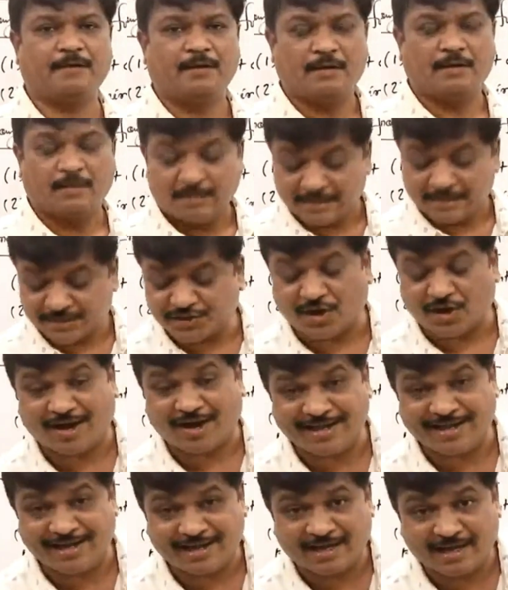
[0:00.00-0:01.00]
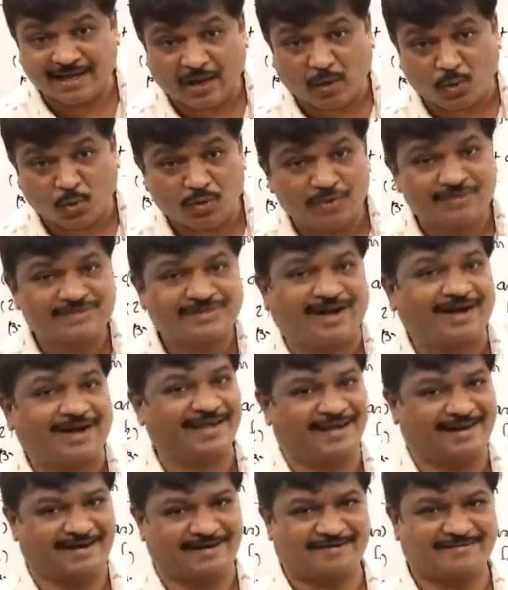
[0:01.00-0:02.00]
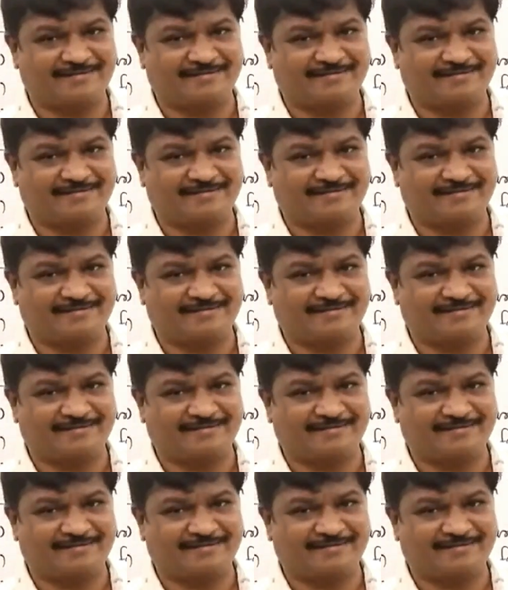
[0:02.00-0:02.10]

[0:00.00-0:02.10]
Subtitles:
Soil, ground soil.